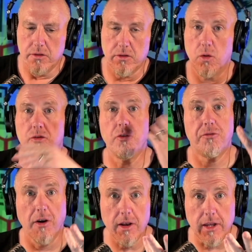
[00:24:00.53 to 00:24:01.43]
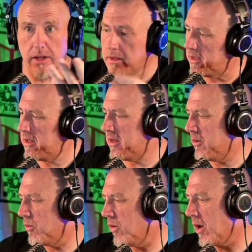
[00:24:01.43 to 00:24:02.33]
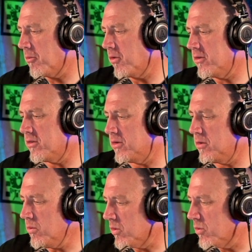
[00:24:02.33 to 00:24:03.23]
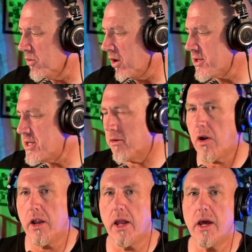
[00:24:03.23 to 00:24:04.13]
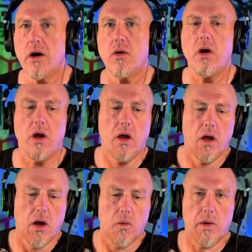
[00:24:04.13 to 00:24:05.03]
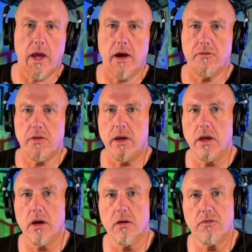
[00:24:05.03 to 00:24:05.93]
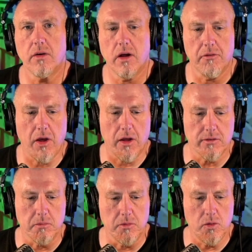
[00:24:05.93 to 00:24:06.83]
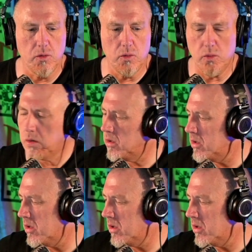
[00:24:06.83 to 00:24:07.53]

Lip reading: So to fund it, what I'm going to do, we'll launch it right now. We have I've got some new